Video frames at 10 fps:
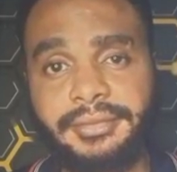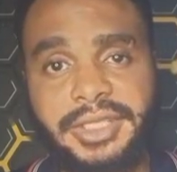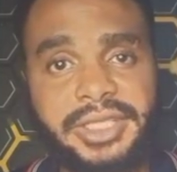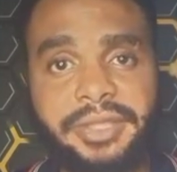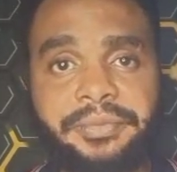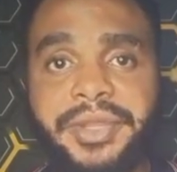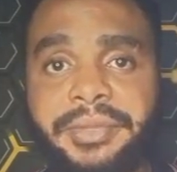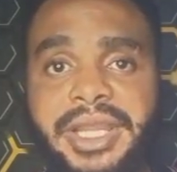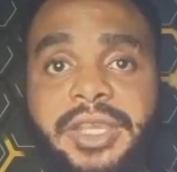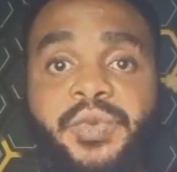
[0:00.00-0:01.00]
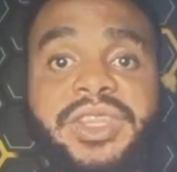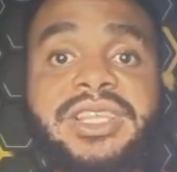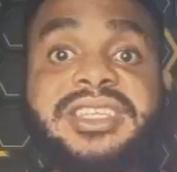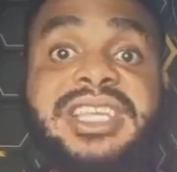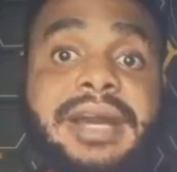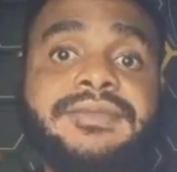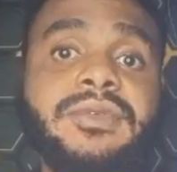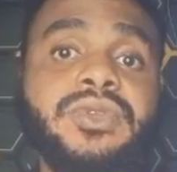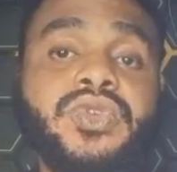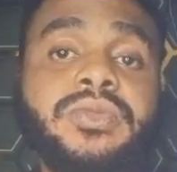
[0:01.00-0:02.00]
in the Premier League. We deserve
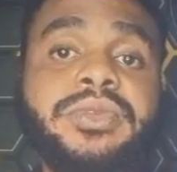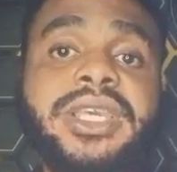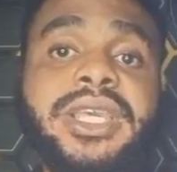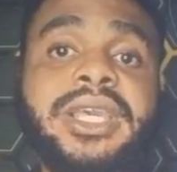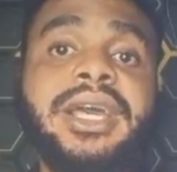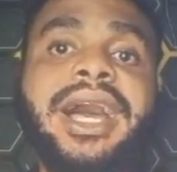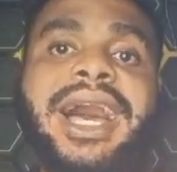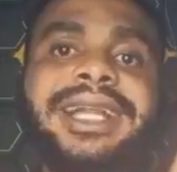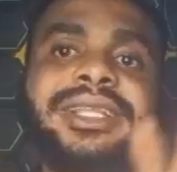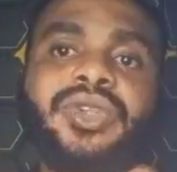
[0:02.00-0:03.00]
to be at the